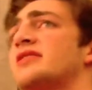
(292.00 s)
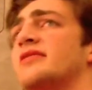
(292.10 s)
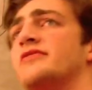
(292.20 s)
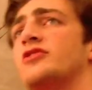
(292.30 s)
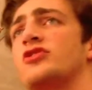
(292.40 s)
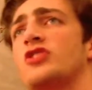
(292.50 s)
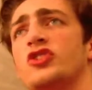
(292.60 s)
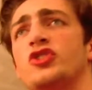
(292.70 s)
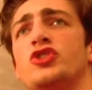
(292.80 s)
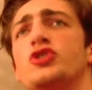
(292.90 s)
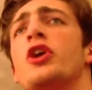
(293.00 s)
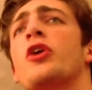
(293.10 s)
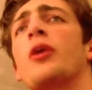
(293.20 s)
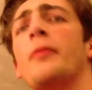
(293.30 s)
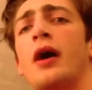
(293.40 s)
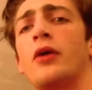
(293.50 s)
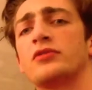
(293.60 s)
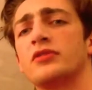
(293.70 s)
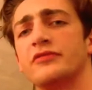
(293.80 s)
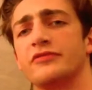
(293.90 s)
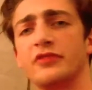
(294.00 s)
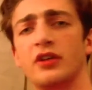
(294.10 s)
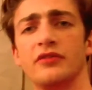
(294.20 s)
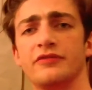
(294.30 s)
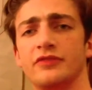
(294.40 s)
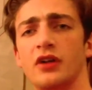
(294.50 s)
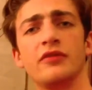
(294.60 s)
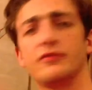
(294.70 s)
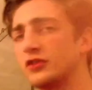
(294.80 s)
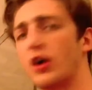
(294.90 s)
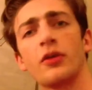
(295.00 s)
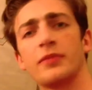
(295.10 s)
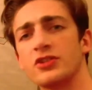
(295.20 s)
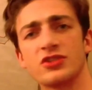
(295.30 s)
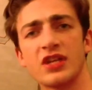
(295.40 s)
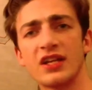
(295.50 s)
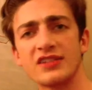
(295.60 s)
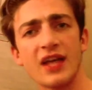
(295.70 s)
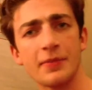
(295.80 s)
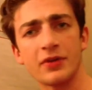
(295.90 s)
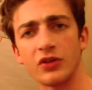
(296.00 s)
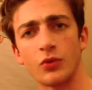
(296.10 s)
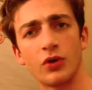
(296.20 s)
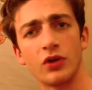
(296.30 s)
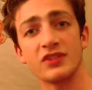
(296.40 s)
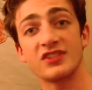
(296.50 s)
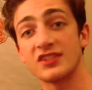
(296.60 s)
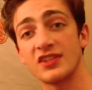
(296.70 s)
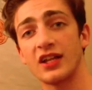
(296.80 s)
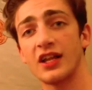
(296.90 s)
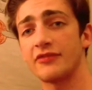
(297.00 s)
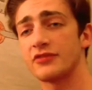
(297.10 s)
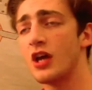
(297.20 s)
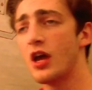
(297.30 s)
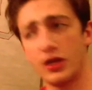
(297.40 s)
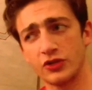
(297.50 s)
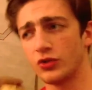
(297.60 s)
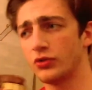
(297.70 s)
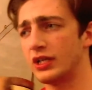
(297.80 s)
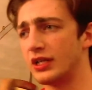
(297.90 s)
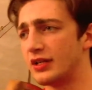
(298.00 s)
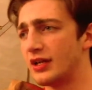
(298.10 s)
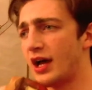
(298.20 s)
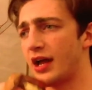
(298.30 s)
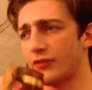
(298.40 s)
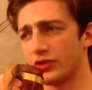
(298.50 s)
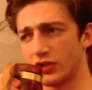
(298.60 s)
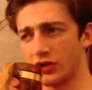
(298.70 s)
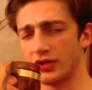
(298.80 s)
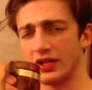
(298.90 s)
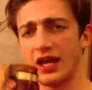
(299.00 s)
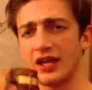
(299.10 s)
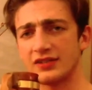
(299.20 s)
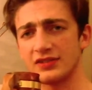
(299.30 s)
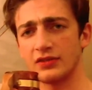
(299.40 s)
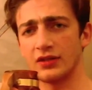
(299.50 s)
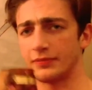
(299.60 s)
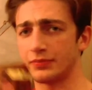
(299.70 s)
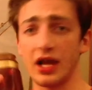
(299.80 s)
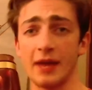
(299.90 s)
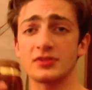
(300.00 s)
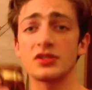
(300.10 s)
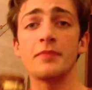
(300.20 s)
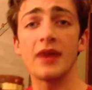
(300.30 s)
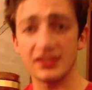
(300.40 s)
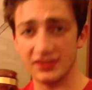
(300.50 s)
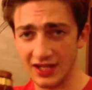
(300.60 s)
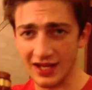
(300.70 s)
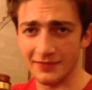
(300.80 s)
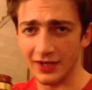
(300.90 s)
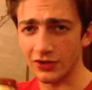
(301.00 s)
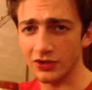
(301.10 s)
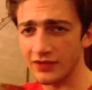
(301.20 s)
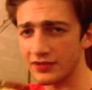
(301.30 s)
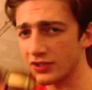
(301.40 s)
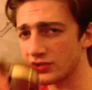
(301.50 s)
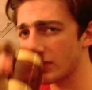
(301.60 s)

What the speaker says: just the sheer amount of garbage that has happened to the world since I left. Truly, I have returned at perhaps the best time that I could have in history.